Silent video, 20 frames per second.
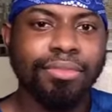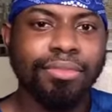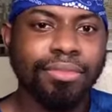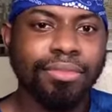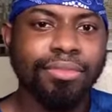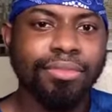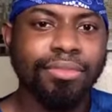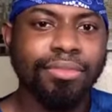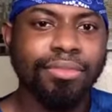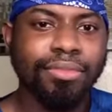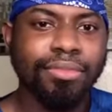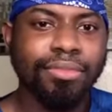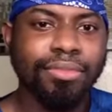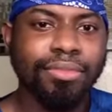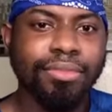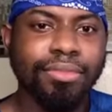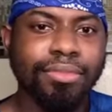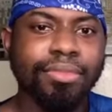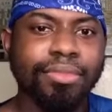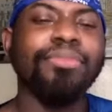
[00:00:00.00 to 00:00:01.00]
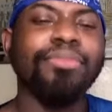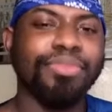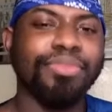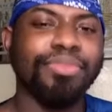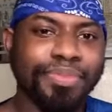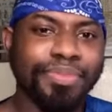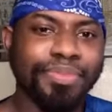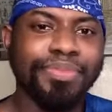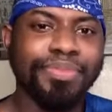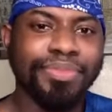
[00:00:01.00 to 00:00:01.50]

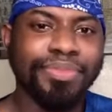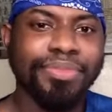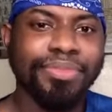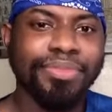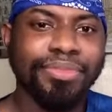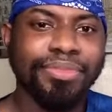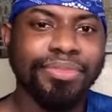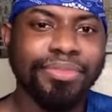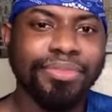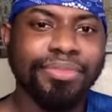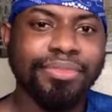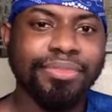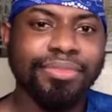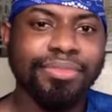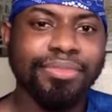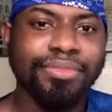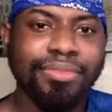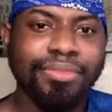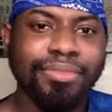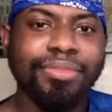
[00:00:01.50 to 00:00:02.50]
This person isn't speaking.